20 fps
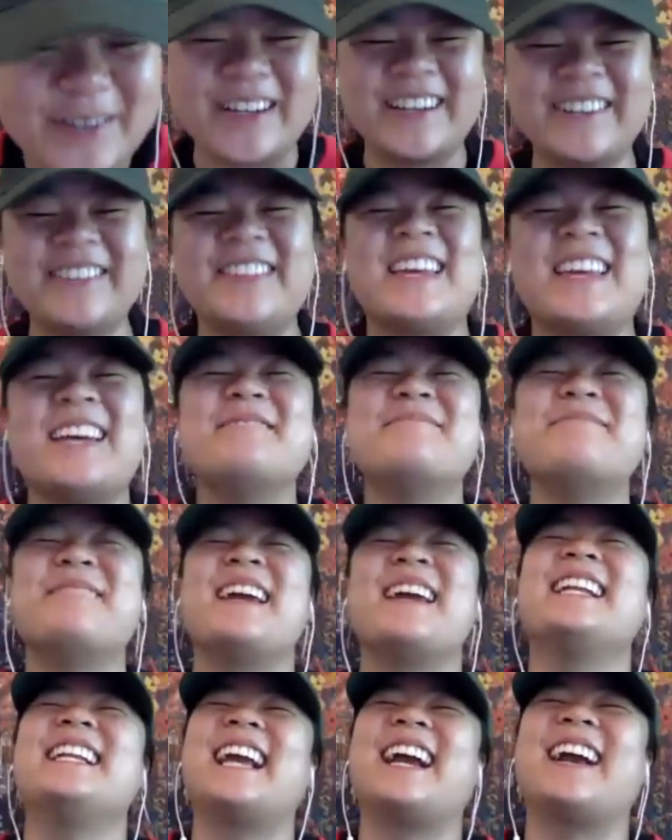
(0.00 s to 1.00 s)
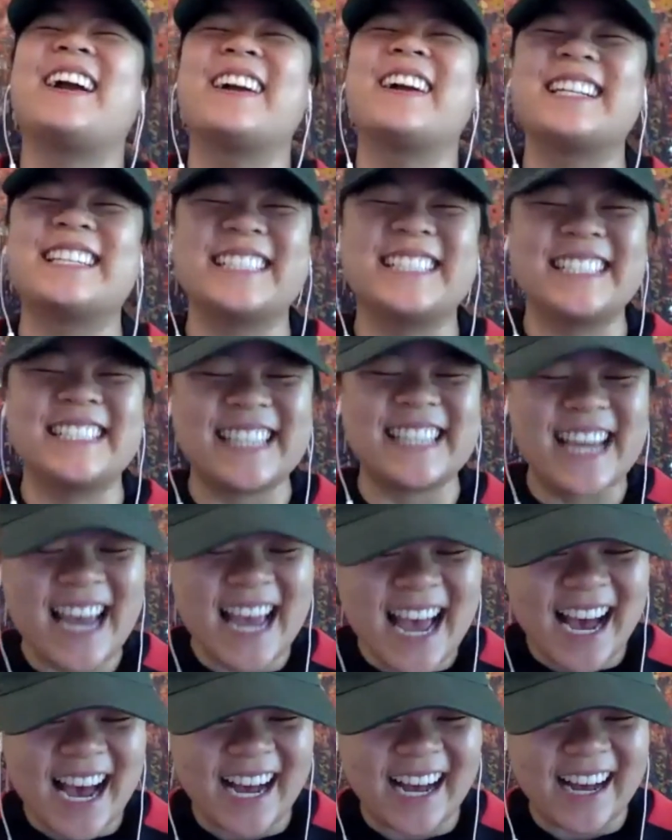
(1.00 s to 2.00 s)
of the main characters
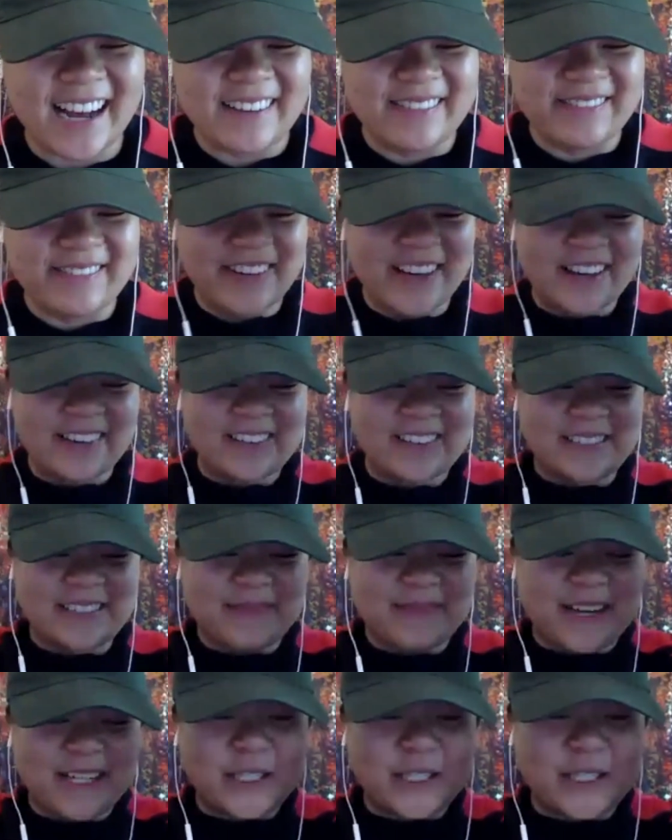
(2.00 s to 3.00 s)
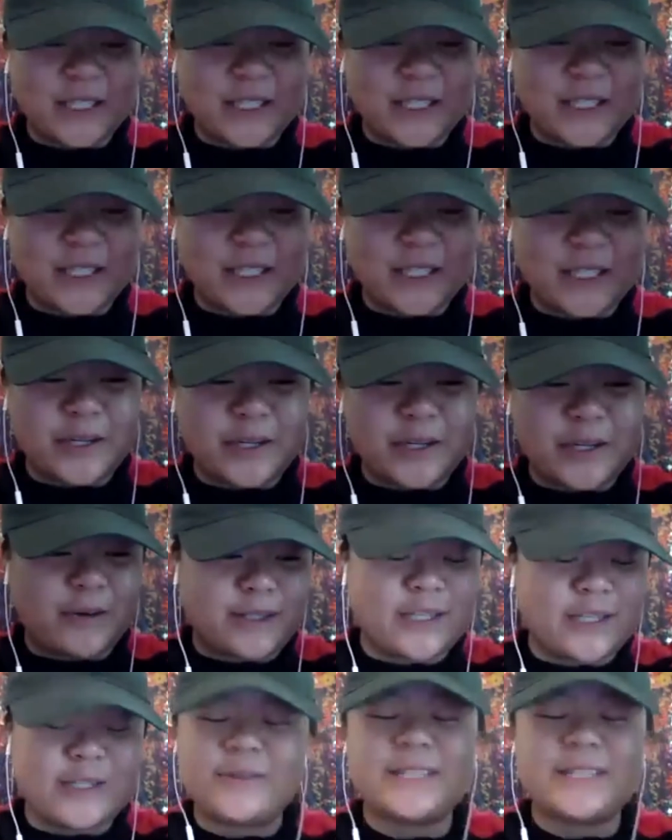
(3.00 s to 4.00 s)
was about
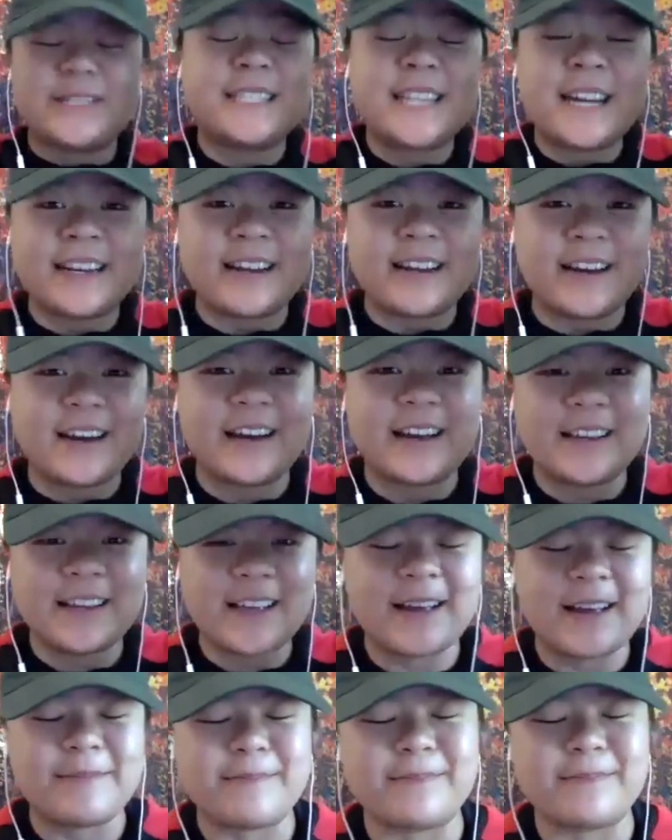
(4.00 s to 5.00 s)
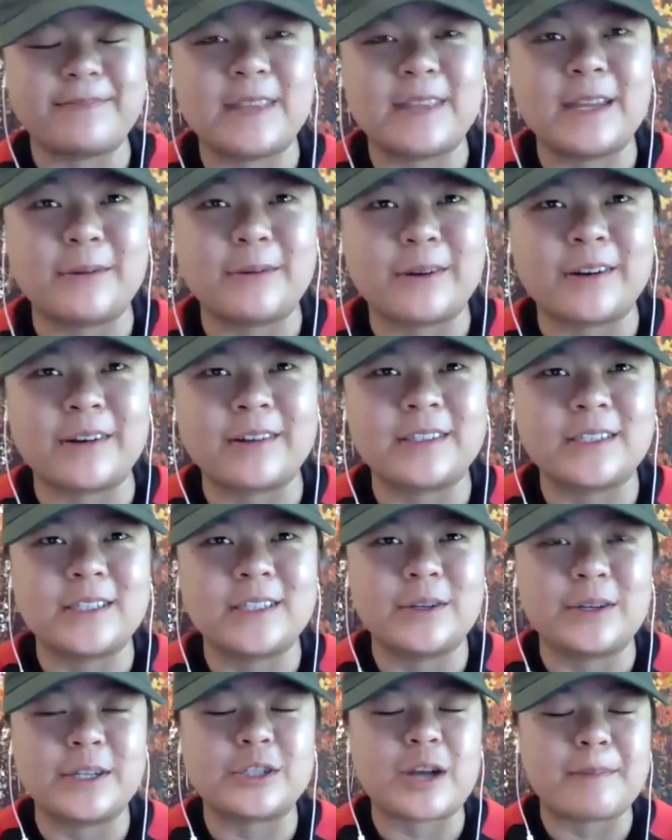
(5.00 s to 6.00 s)
to do a stunt. They
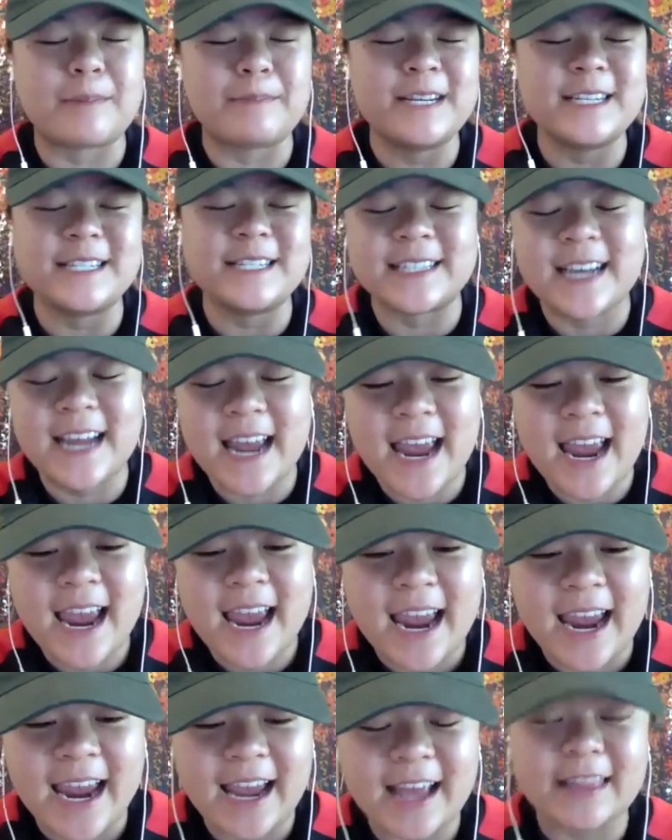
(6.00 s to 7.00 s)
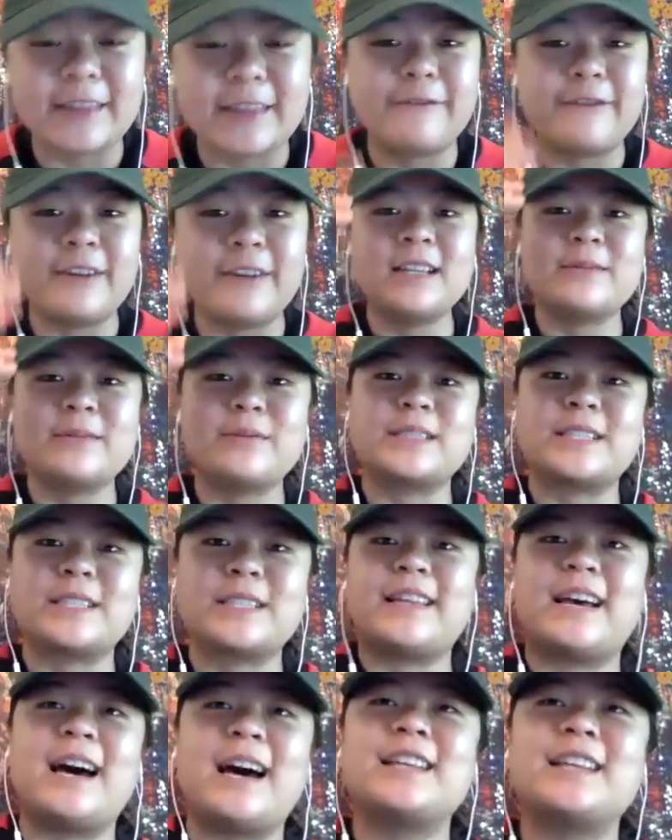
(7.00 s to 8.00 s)
were doing trapeze, and the villain
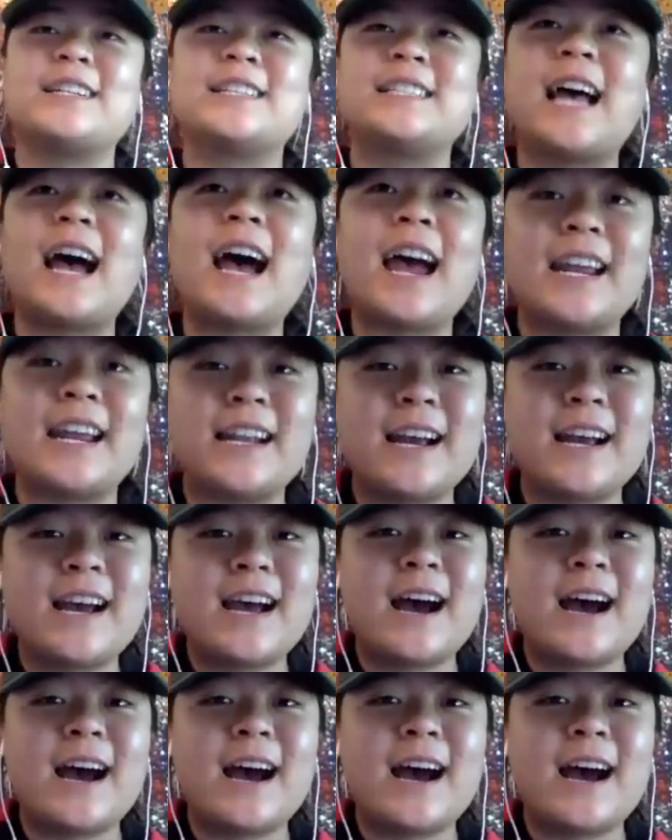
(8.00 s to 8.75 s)
was on the other side